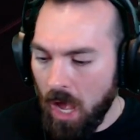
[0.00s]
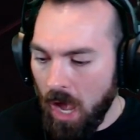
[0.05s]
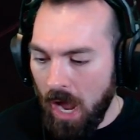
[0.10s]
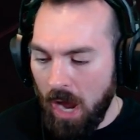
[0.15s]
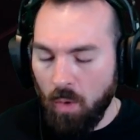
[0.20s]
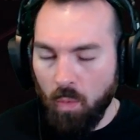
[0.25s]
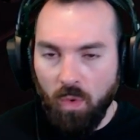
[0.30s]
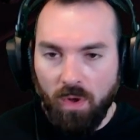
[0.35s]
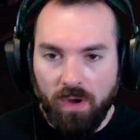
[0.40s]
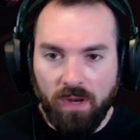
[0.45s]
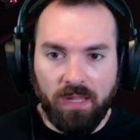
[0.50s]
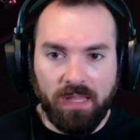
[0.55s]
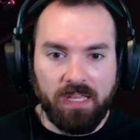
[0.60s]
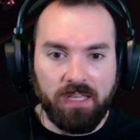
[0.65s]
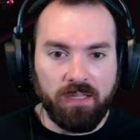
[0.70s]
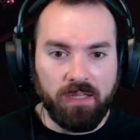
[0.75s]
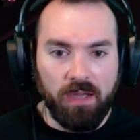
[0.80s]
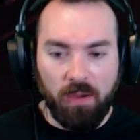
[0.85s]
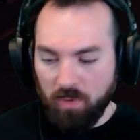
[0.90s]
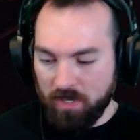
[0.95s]
I want to
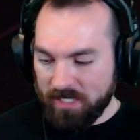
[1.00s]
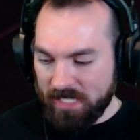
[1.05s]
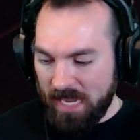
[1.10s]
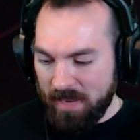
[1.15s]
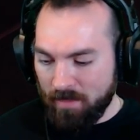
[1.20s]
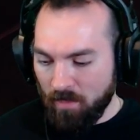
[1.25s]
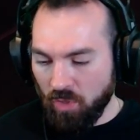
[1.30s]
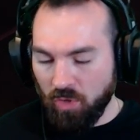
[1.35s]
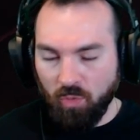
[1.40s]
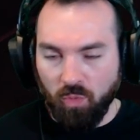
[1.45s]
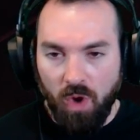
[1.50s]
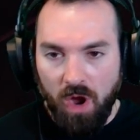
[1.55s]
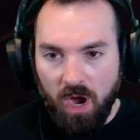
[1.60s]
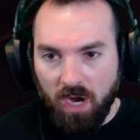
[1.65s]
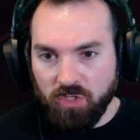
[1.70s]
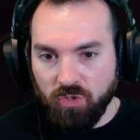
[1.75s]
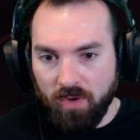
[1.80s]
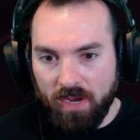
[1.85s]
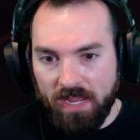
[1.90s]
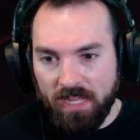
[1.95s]
like I want to tame all the
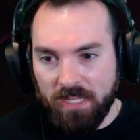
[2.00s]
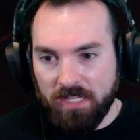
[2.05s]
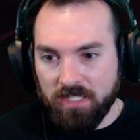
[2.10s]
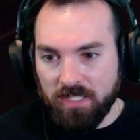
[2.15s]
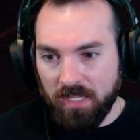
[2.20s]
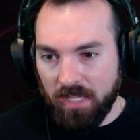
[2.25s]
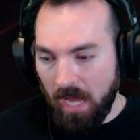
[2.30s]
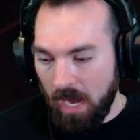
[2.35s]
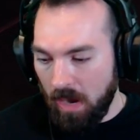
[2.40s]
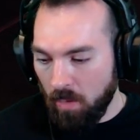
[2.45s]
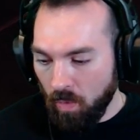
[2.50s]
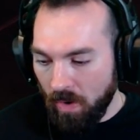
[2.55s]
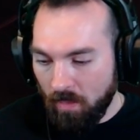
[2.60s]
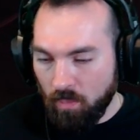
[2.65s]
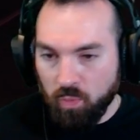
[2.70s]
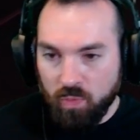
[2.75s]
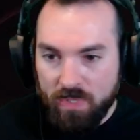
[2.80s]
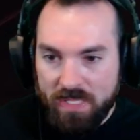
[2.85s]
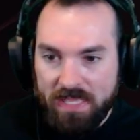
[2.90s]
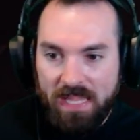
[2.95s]
rock drakes. Like I want
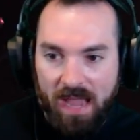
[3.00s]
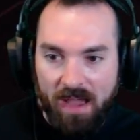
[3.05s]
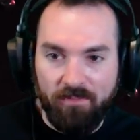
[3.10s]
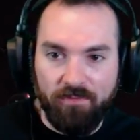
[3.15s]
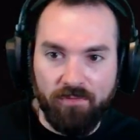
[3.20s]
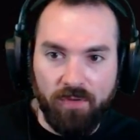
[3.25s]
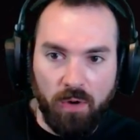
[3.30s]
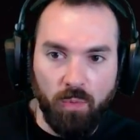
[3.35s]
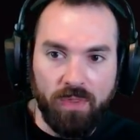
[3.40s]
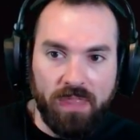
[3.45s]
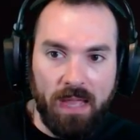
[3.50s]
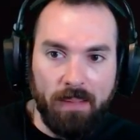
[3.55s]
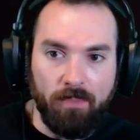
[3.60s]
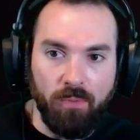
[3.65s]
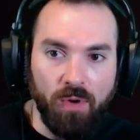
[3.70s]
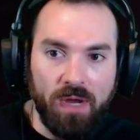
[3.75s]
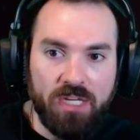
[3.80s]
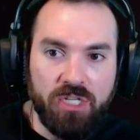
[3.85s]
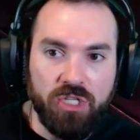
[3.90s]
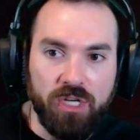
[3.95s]
to really have fun with
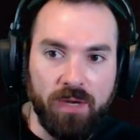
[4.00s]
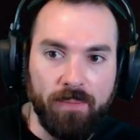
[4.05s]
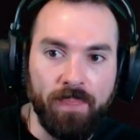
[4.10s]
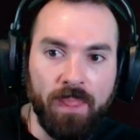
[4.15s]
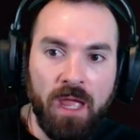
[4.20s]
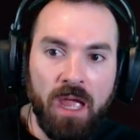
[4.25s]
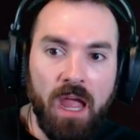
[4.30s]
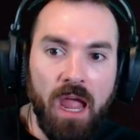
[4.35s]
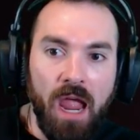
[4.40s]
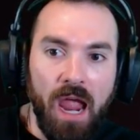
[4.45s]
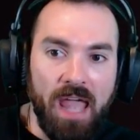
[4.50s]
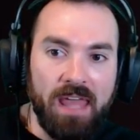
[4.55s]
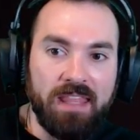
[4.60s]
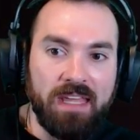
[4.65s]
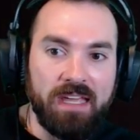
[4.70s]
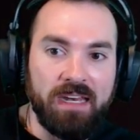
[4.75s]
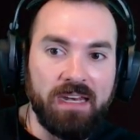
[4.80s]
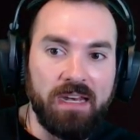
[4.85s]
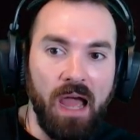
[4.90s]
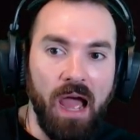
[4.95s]
aberration. And
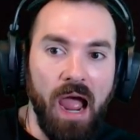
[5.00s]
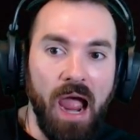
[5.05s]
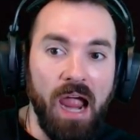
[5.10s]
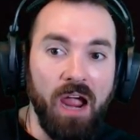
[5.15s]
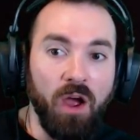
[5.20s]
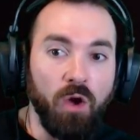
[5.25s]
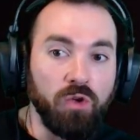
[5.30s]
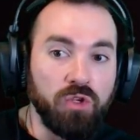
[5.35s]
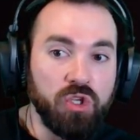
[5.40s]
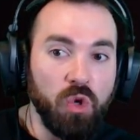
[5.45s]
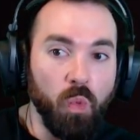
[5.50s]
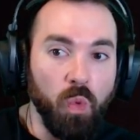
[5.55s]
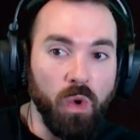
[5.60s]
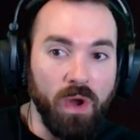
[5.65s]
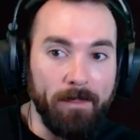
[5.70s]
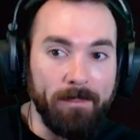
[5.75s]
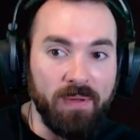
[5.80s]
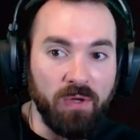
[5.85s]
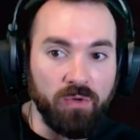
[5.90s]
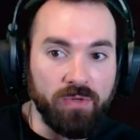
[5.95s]
then I also want
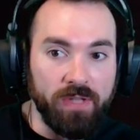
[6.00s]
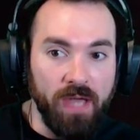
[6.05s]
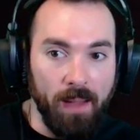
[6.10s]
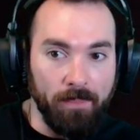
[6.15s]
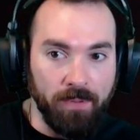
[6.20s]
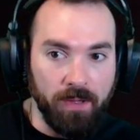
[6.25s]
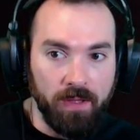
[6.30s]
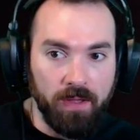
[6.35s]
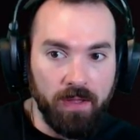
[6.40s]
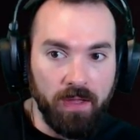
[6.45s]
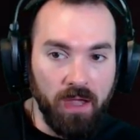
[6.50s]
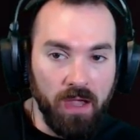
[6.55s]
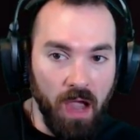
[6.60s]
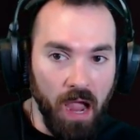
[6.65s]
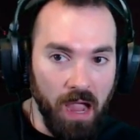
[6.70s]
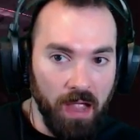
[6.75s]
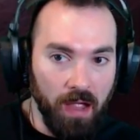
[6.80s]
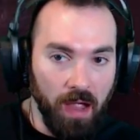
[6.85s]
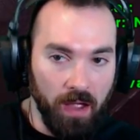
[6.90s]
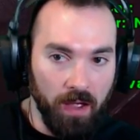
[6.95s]
to build up.
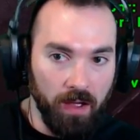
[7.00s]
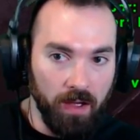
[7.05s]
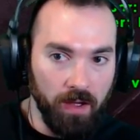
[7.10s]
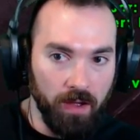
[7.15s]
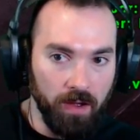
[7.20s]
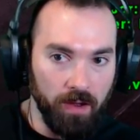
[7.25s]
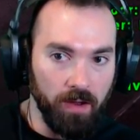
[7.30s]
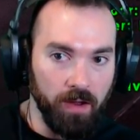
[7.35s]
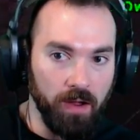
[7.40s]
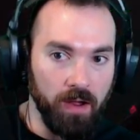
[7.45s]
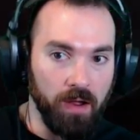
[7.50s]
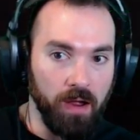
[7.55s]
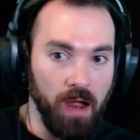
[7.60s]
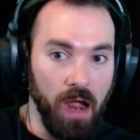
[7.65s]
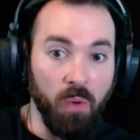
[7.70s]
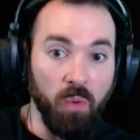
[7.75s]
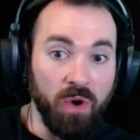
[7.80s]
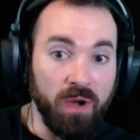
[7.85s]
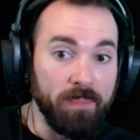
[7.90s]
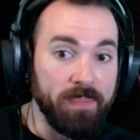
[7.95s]

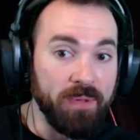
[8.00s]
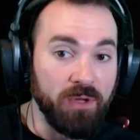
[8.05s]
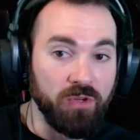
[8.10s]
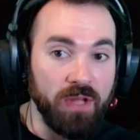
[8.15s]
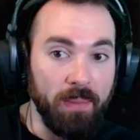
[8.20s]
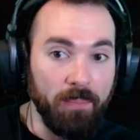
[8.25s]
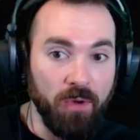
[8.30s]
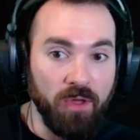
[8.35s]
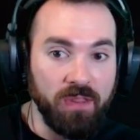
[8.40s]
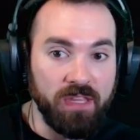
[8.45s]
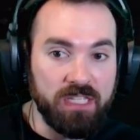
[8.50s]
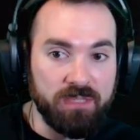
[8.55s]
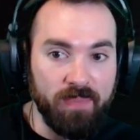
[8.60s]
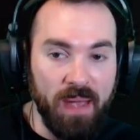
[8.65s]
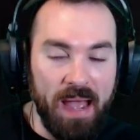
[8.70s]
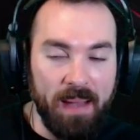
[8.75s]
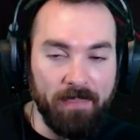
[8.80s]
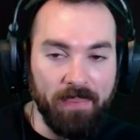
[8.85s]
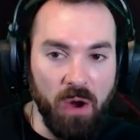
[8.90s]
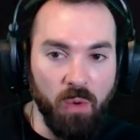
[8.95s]
I want to build up on this
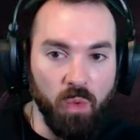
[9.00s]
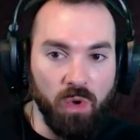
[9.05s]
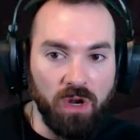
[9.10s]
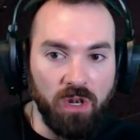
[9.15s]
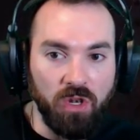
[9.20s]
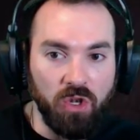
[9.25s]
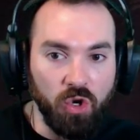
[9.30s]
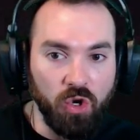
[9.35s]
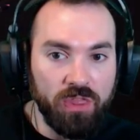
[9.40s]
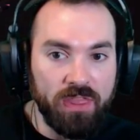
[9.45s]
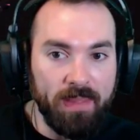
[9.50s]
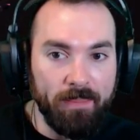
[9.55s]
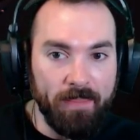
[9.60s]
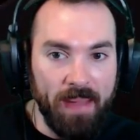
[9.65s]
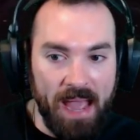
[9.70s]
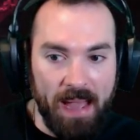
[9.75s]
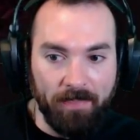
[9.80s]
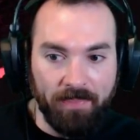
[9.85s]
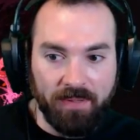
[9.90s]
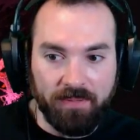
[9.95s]
map. I want to learn the
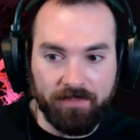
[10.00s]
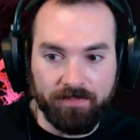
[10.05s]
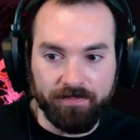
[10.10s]
map.